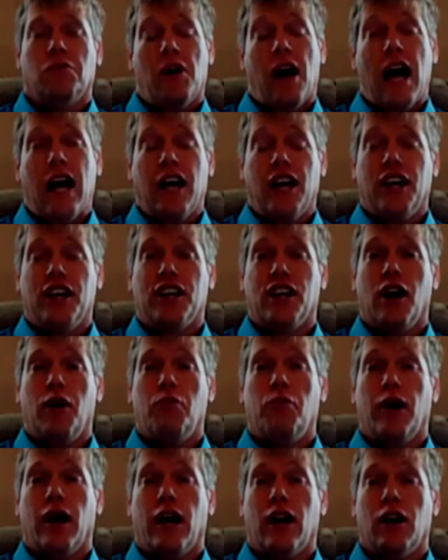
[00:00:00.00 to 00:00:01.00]
I could have done
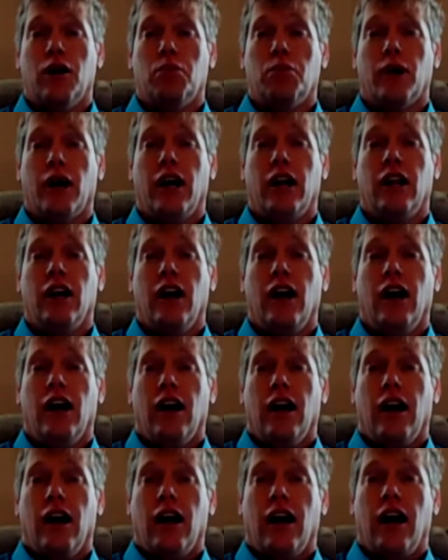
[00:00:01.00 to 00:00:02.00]
better, but
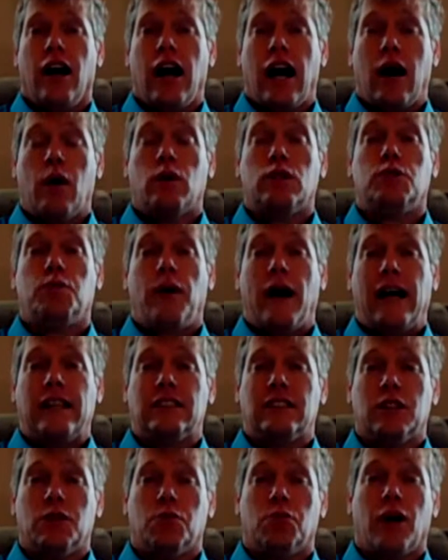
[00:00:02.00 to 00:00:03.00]
I was
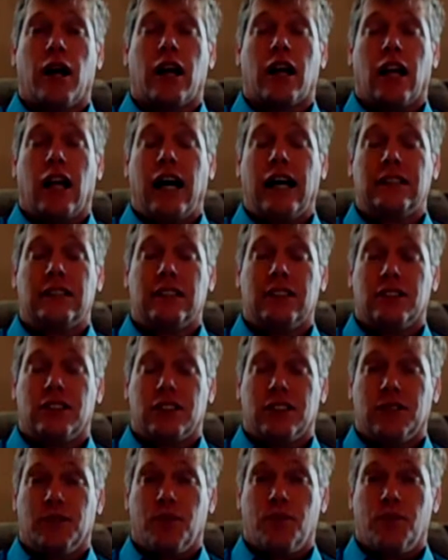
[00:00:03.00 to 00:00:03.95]
passing my classes.